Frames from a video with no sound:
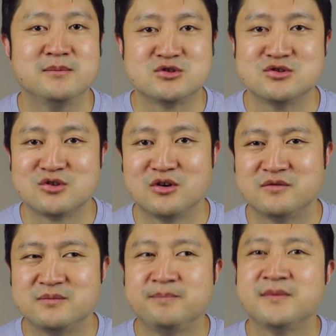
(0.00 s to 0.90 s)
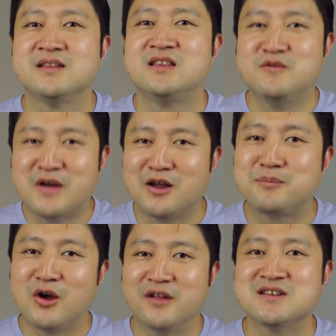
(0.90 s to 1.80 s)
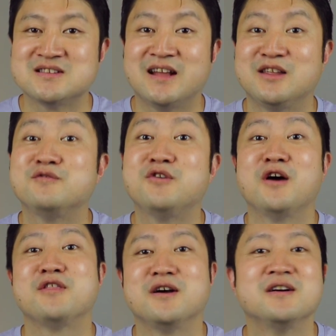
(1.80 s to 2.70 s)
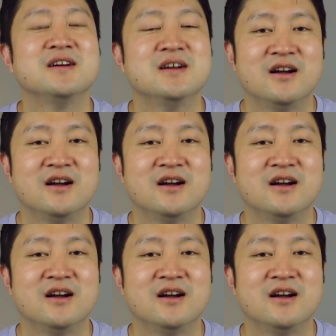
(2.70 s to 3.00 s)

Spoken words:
to sort of develop your understanding further